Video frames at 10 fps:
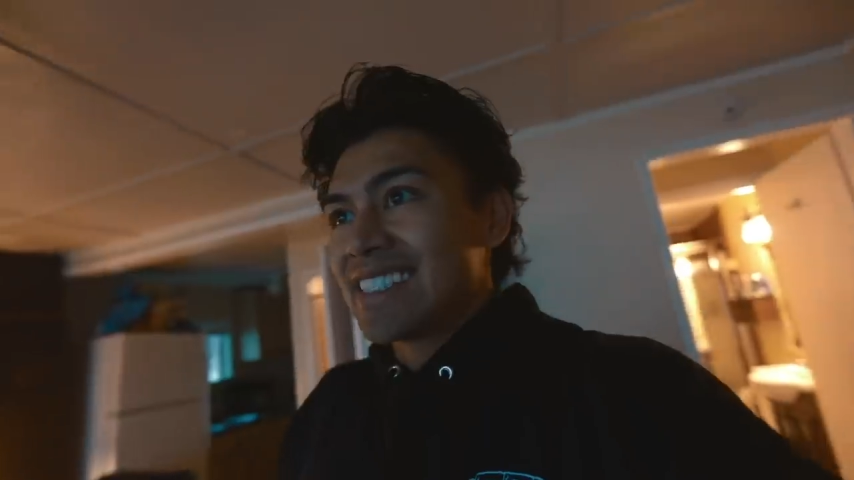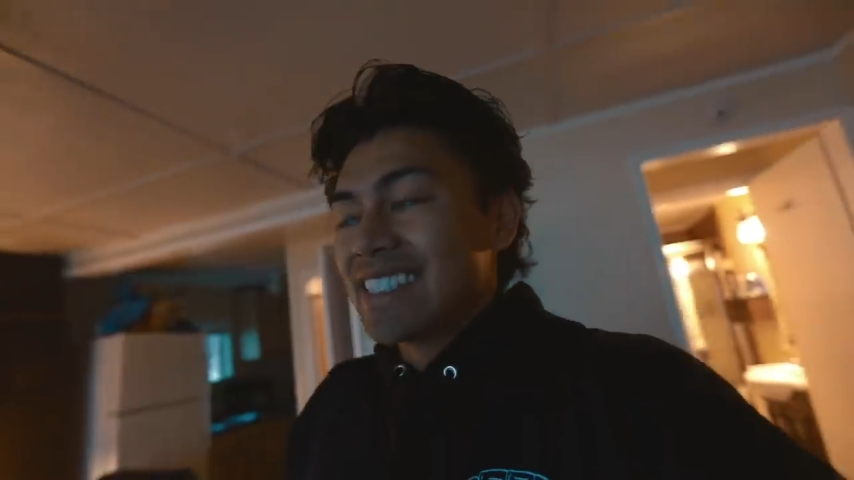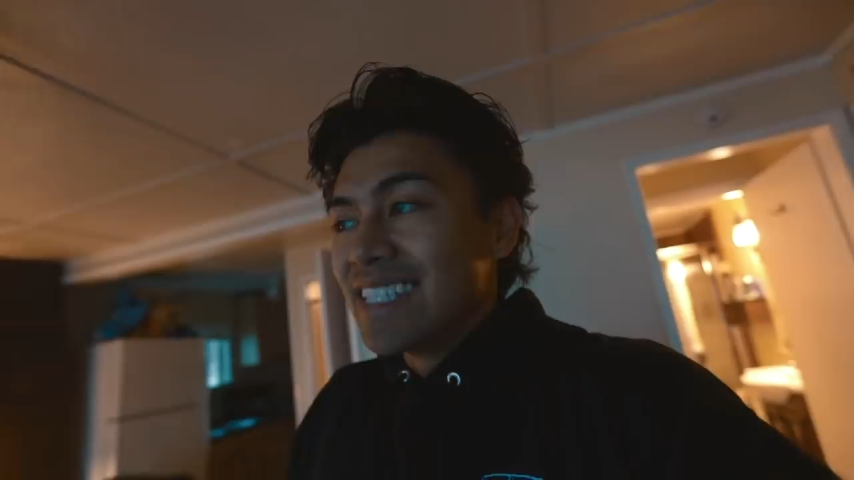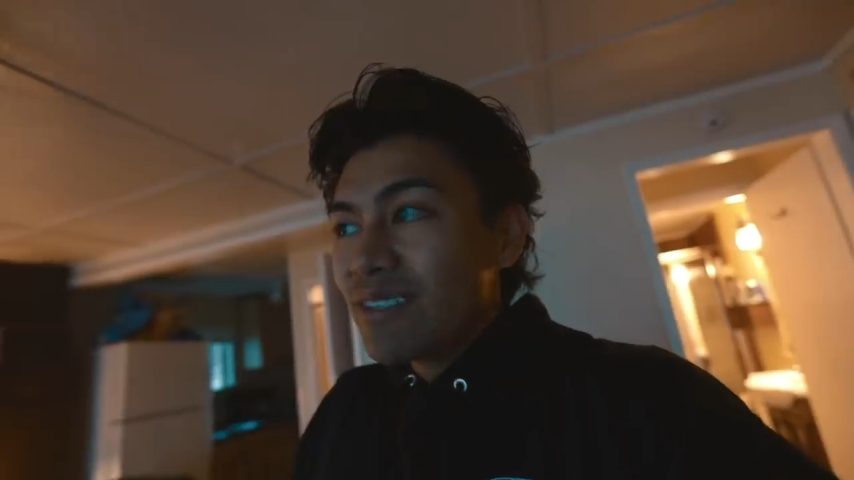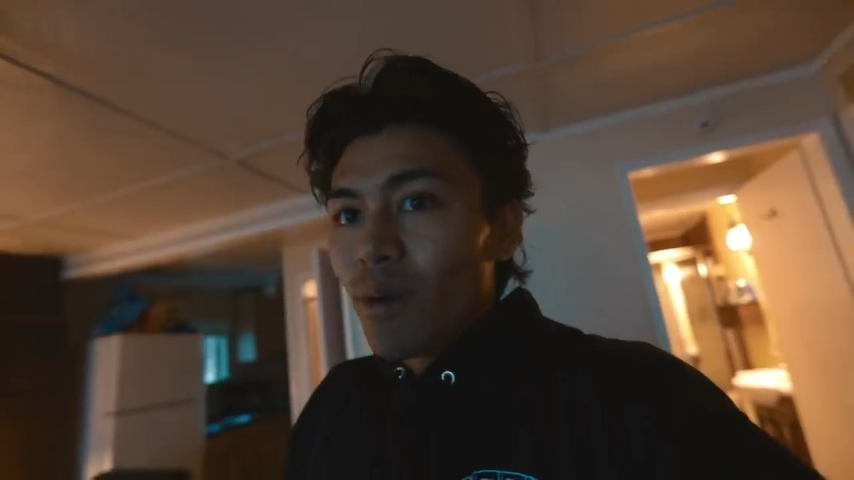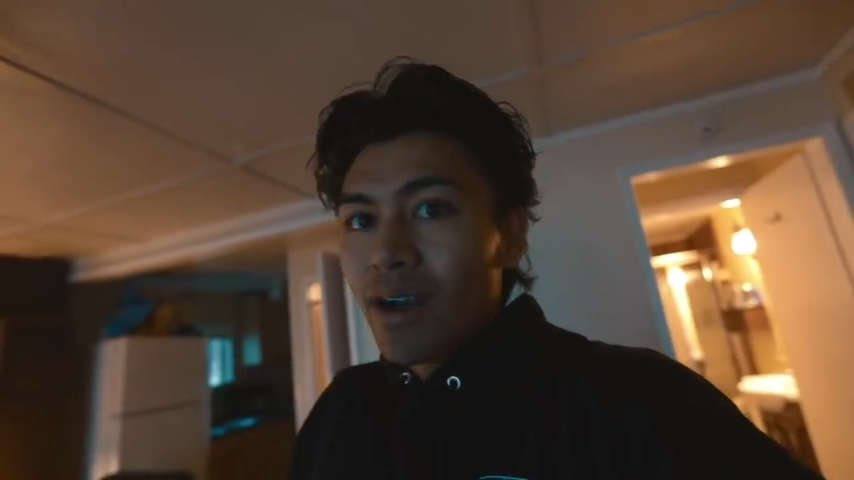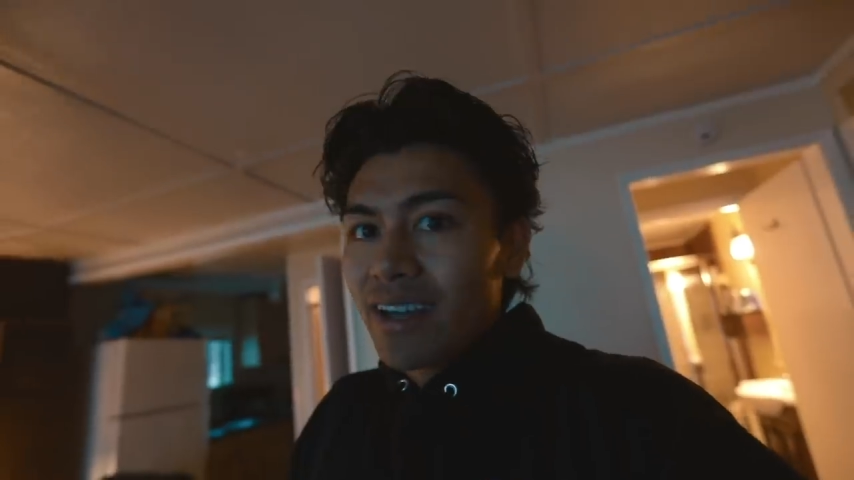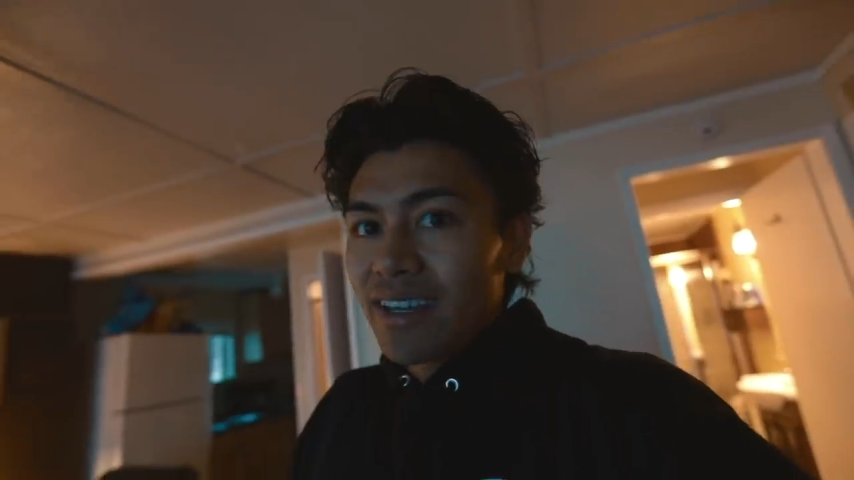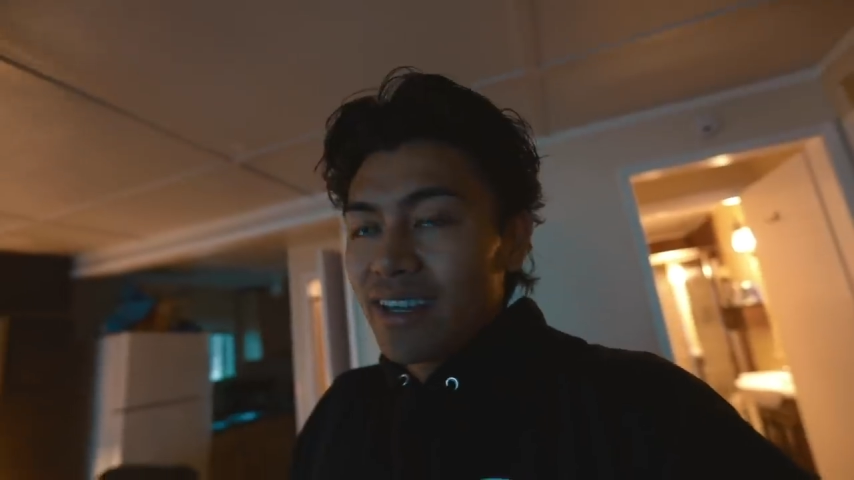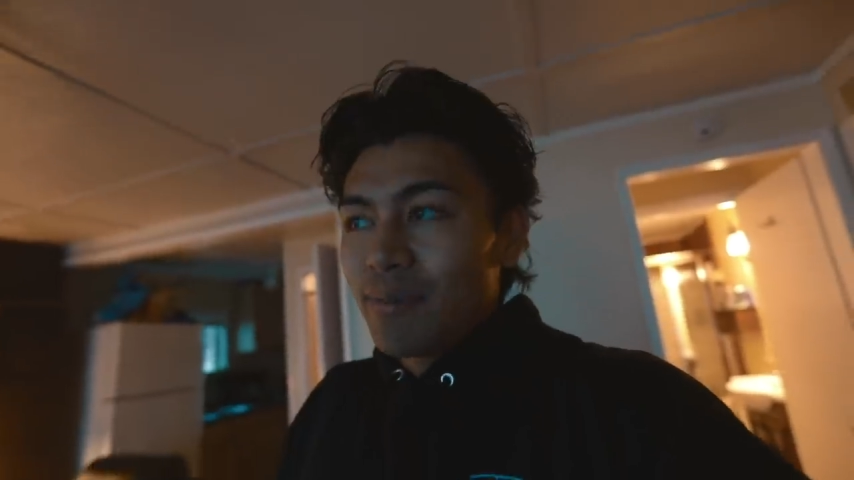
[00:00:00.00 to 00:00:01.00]
see
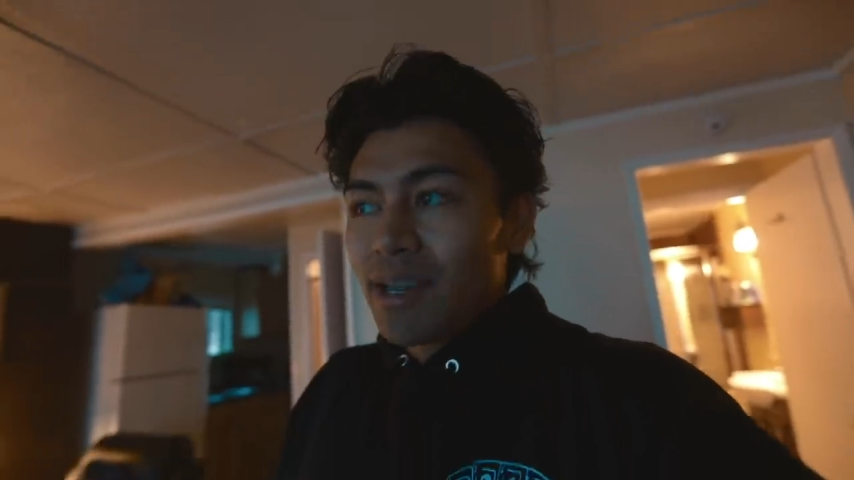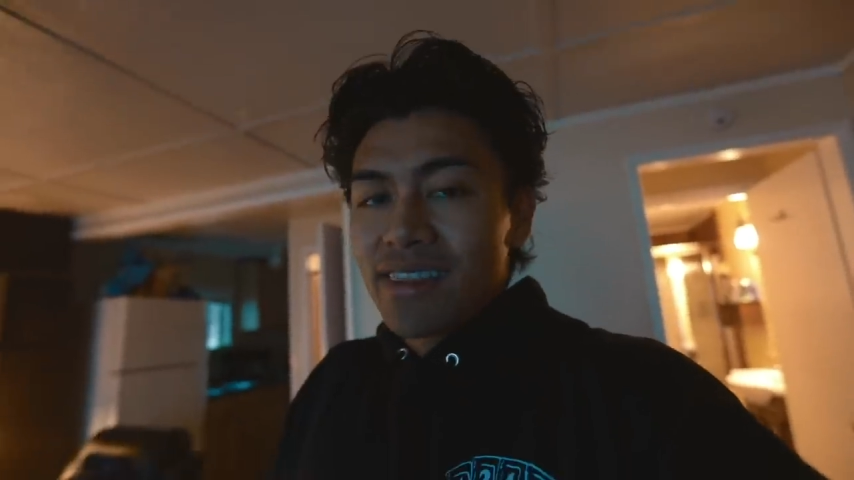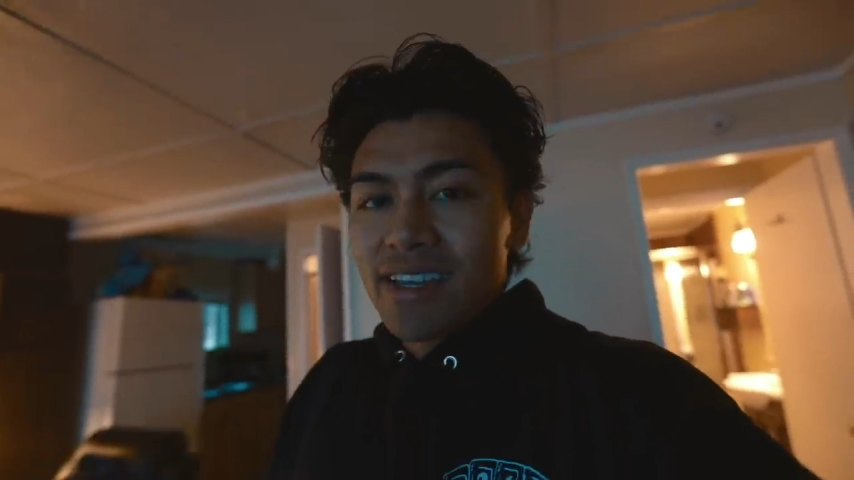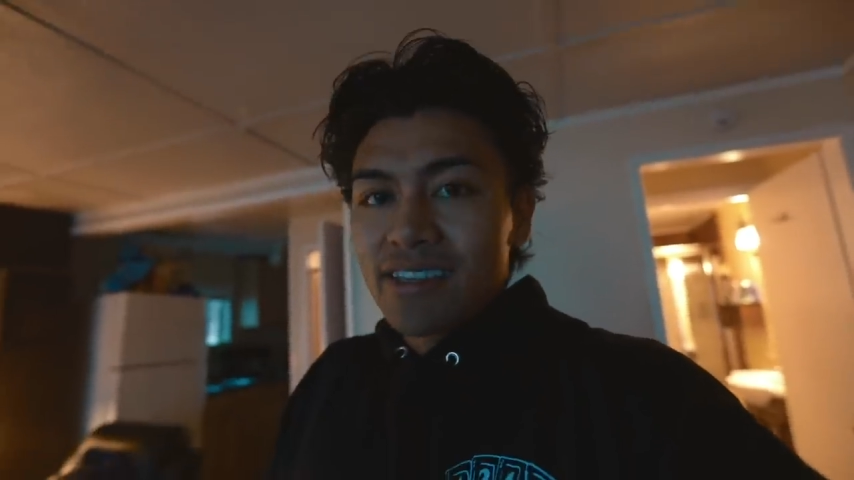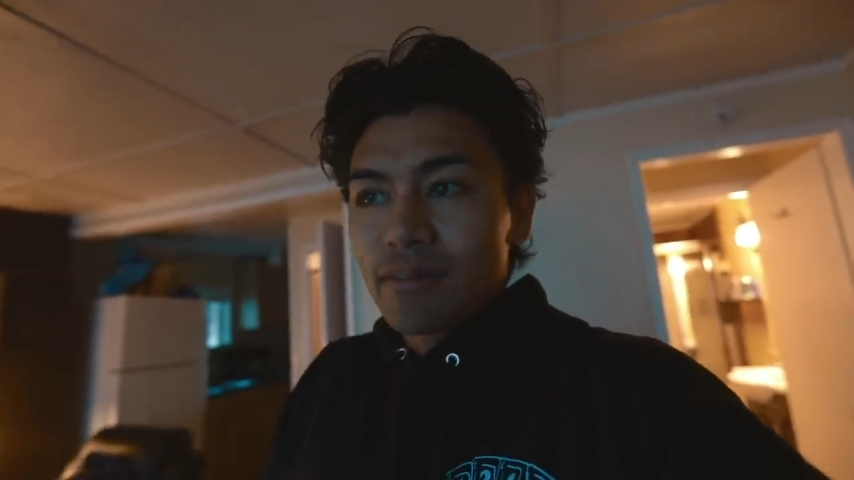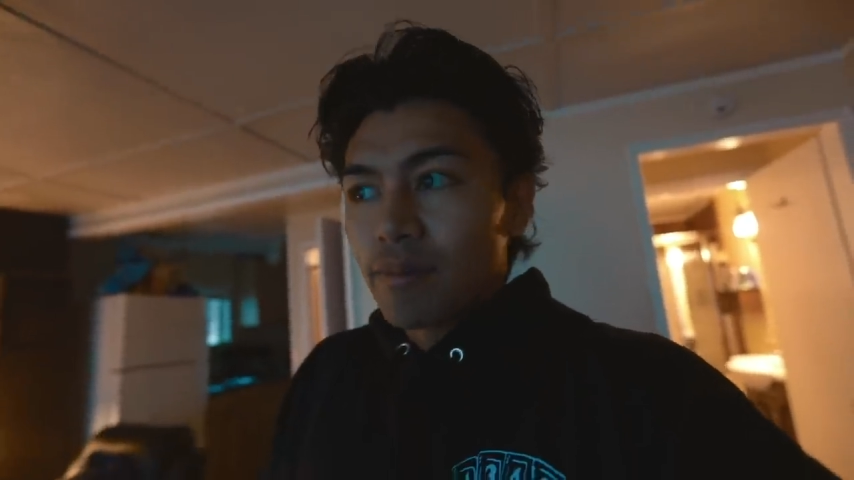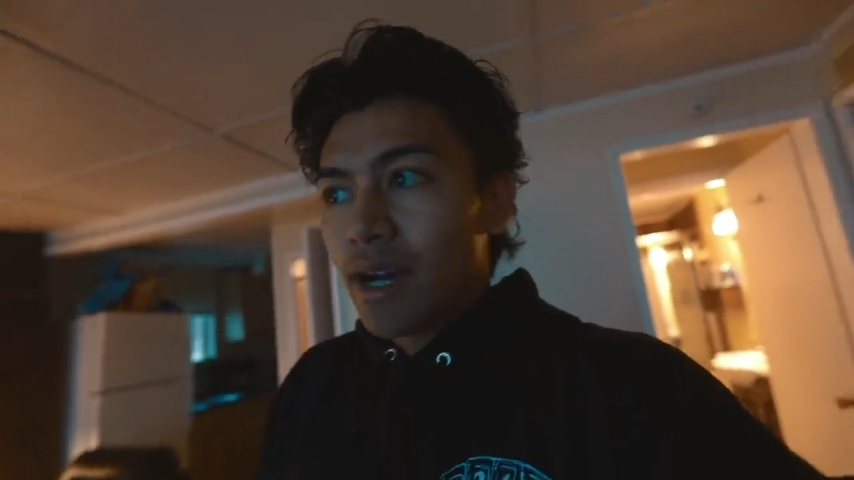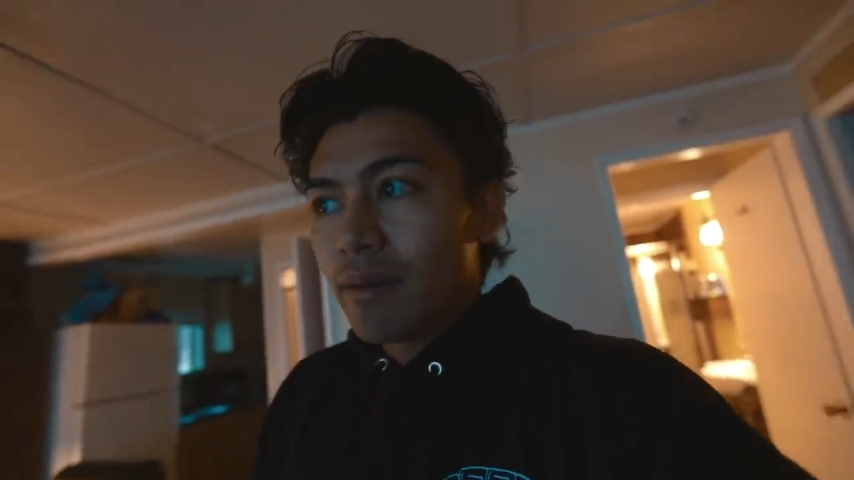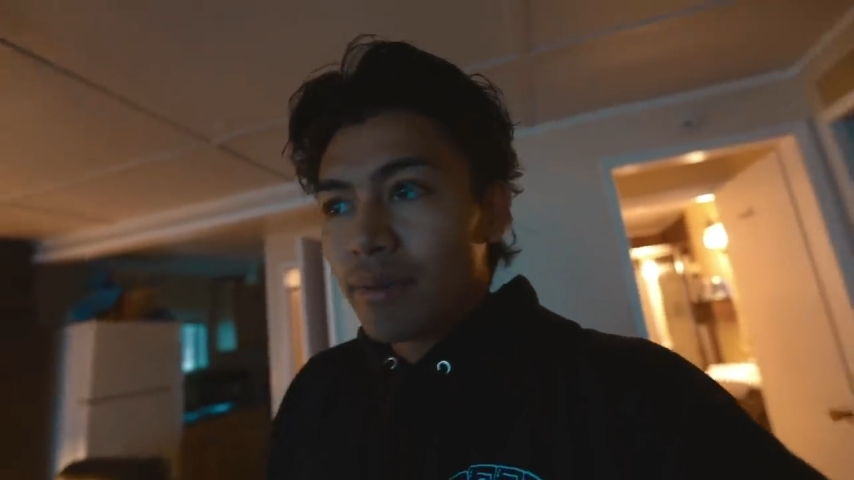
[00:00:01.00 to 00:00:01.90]
why it might think it's a bot,